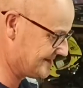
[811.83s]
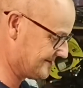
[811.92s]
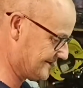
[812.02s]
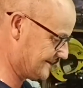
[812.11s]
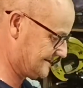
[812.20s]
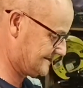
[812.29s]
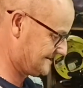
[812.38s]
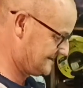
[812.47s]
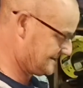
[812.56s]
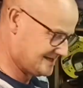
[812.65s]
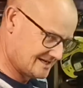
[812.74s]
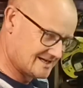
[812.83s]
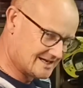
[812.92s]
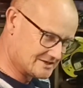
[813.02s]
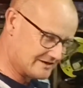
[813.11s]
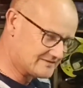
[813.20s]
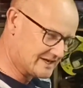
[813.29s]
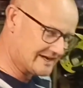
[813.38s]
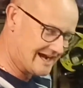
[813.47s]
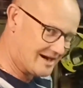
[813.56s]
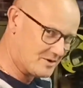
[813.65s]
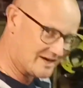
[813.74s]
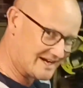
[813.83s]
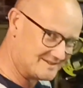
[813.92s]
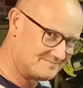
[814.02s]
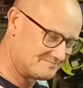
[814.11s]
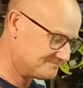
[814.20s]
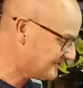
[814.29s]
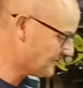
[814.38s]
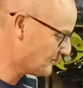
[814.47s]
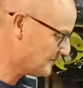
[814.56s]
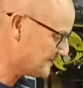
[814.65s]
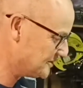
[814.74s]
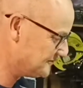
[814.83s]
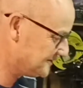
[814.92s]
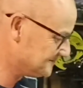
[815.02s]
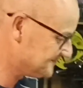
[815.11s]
that I'm going to have to get it out again before we move.